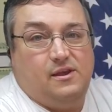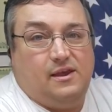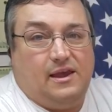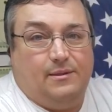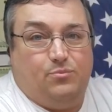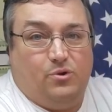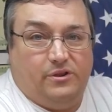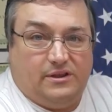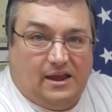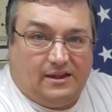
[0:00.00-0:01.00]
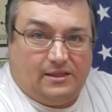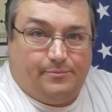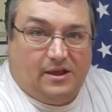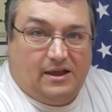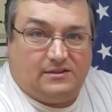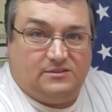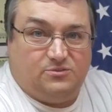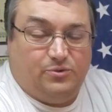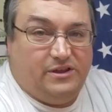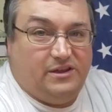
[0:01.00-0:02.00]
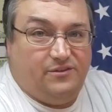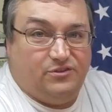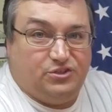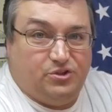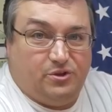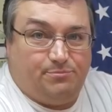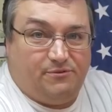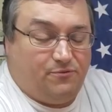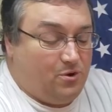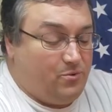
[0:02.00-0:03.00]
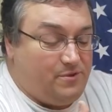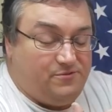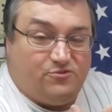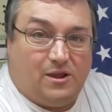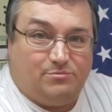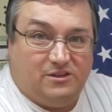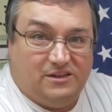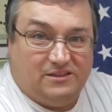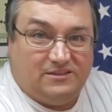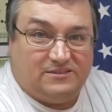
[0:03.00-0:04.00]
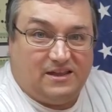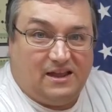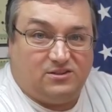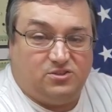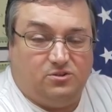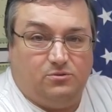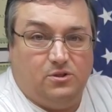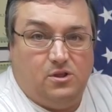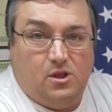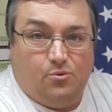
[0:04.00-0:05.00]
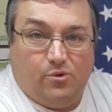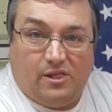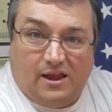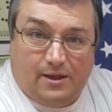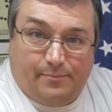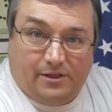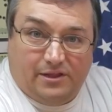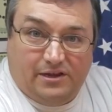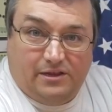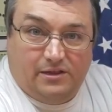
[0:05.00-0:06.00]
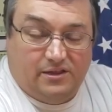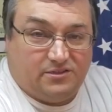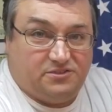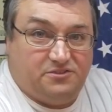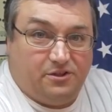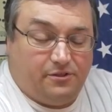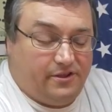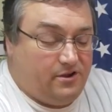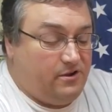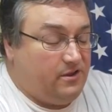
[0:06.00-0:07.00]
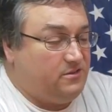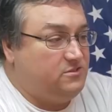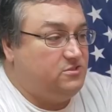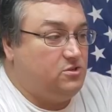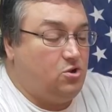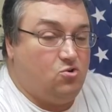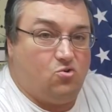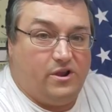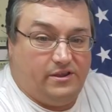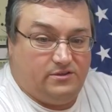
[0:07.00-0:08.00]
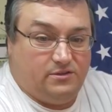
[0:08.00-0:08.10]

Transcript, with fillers: Hi-Point out of the box. We didn't even shoot it before we dropped it in this stock. So reliability is still there. It's great.